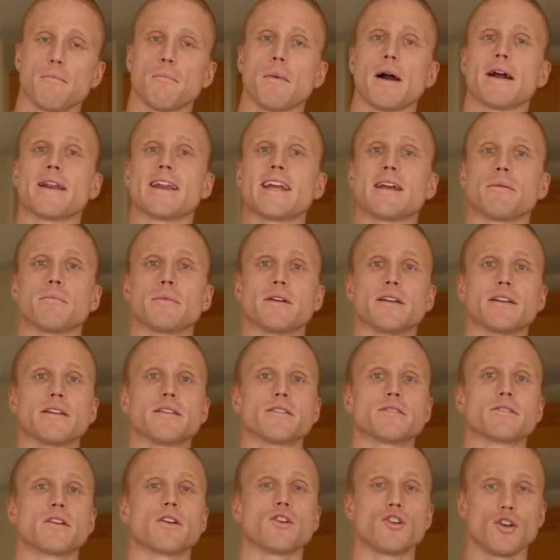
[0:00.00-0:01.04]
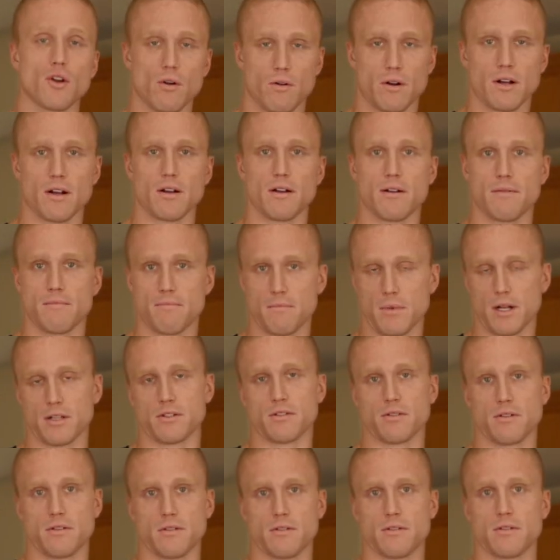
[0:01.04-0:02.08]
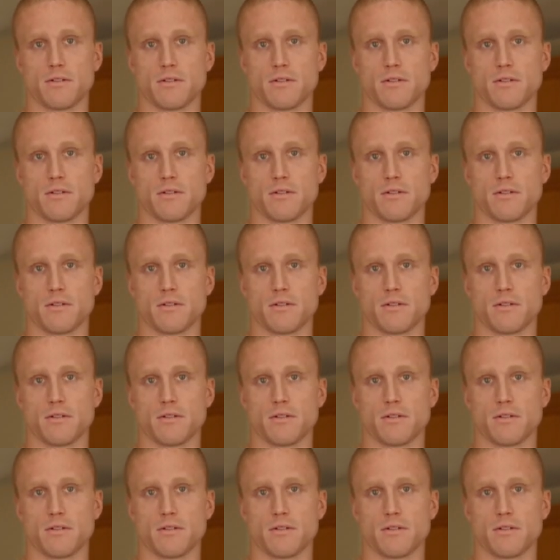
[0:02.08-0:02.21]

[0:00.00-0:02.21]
My name is Yogamuscle.